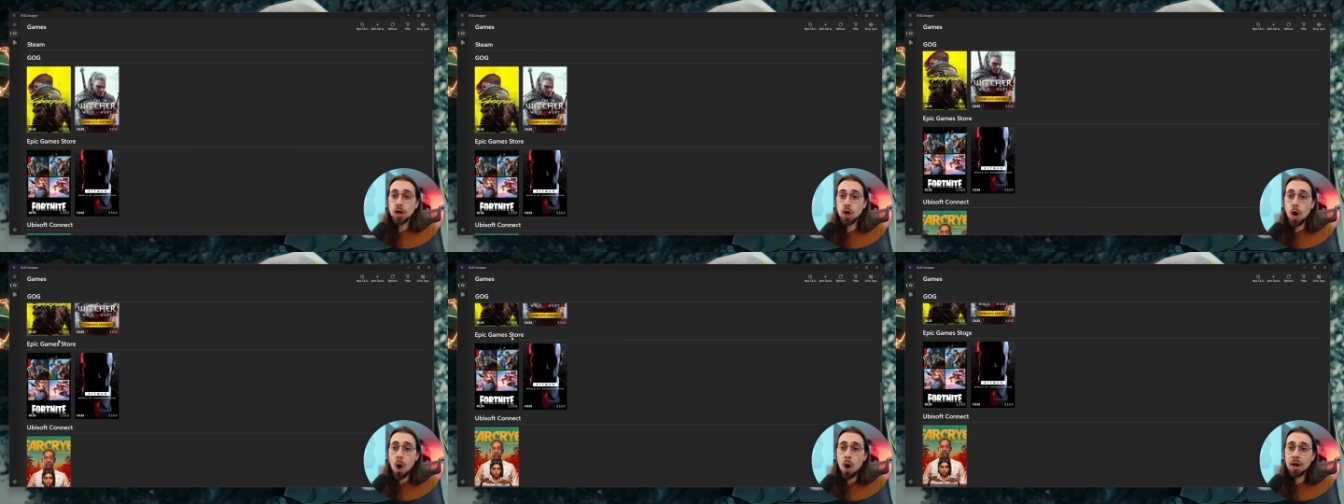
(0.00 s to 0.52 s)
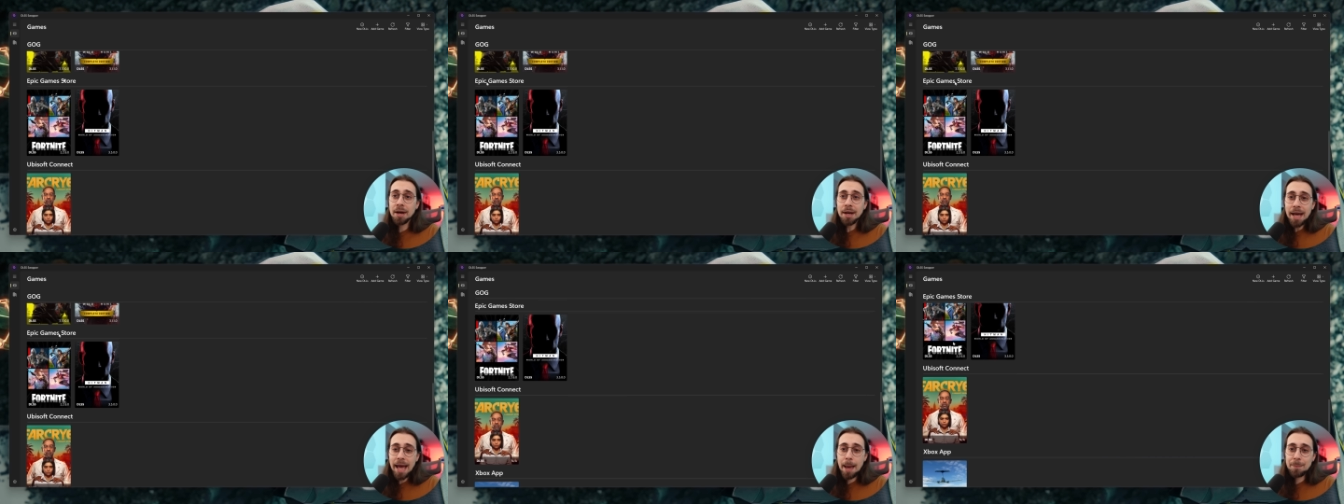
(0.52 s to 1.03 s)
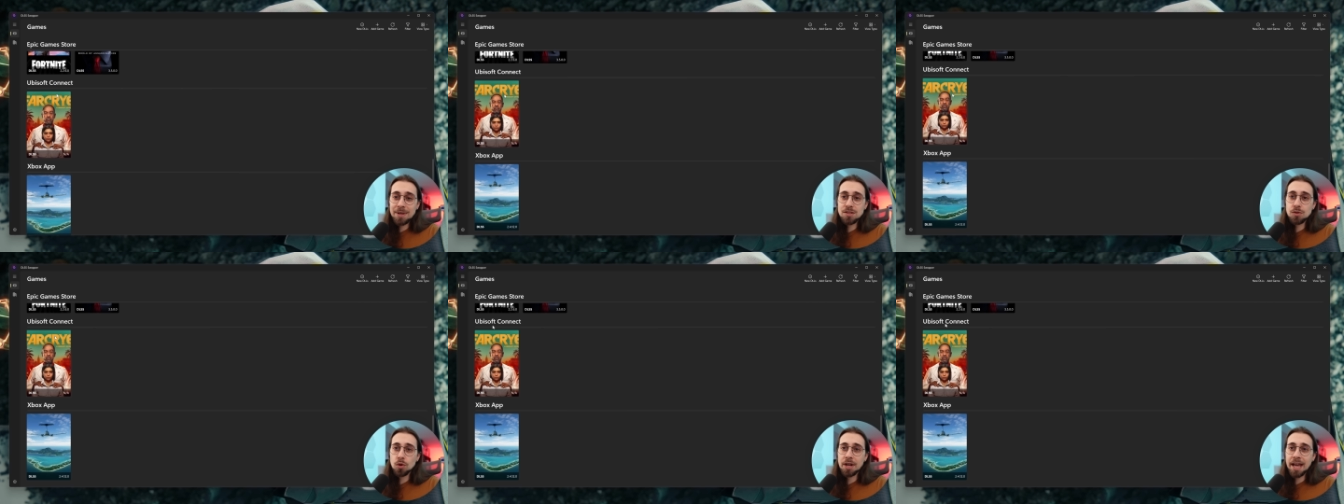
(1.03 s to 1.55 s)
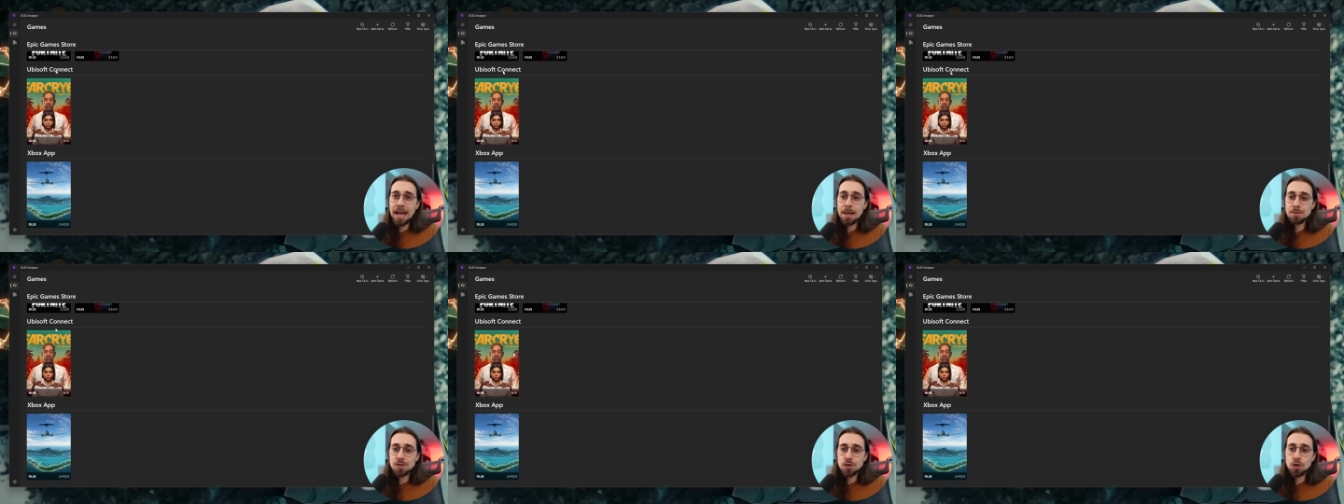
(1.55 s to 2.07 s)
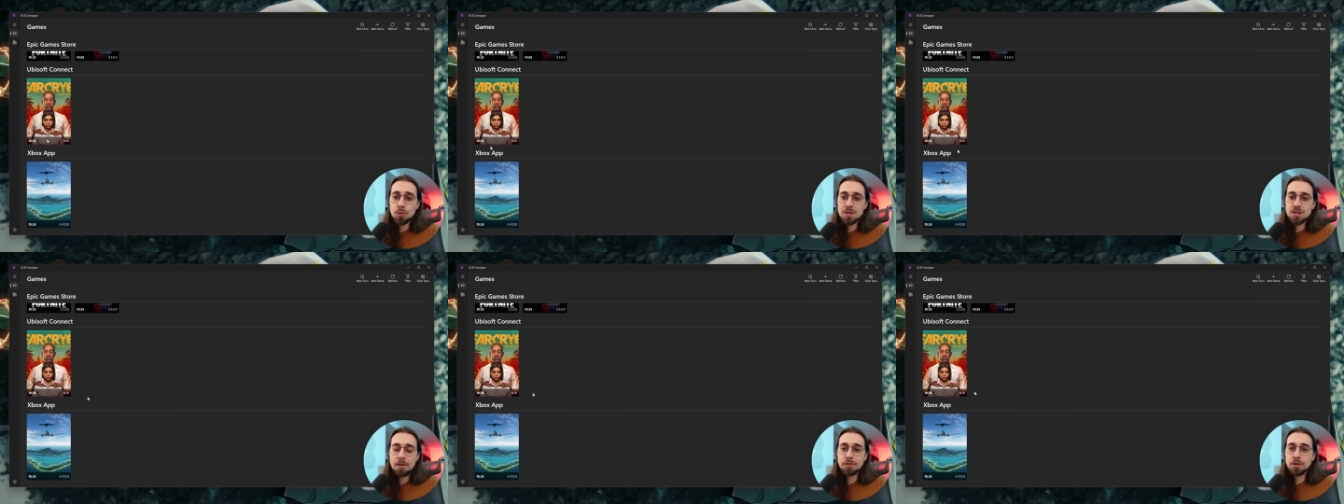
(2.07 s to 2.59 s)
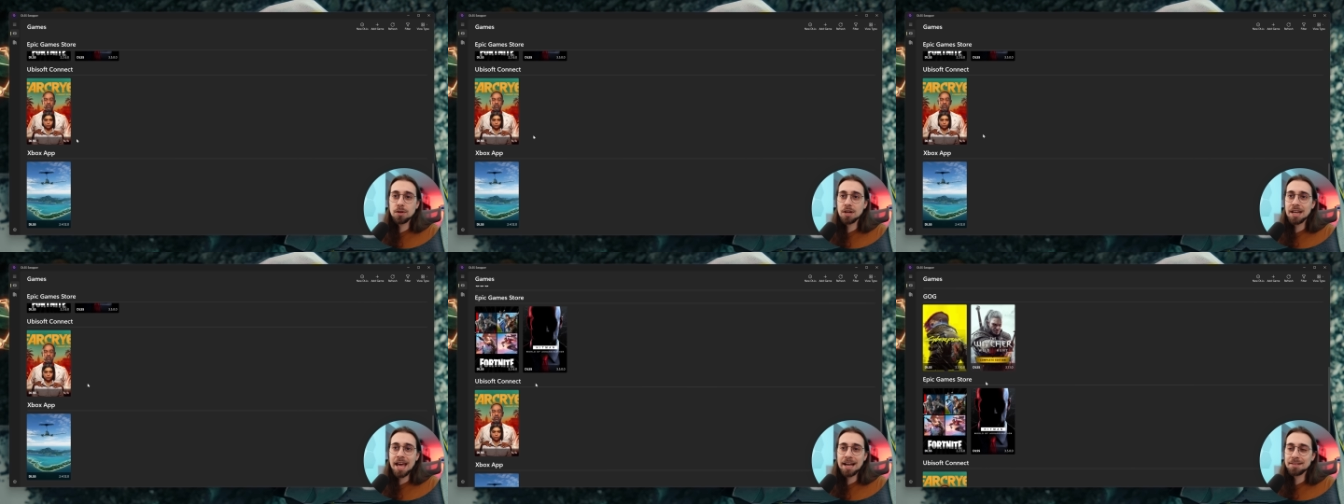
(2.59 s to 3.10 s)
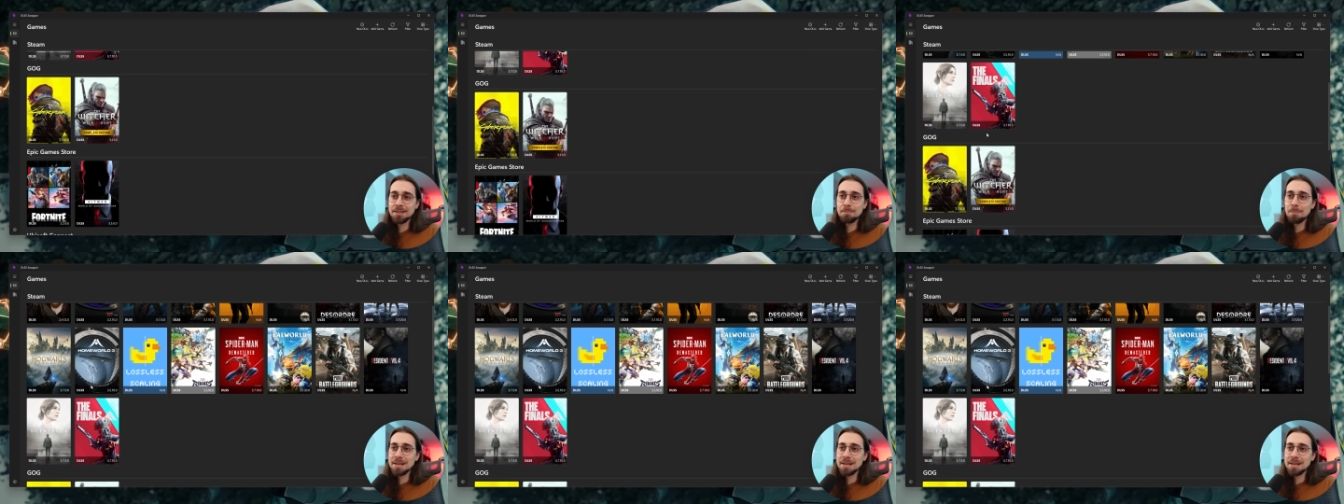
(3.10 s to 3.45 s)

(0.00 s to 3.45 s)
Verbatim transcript: GOG, Epic Store games, Ubisoft Connect.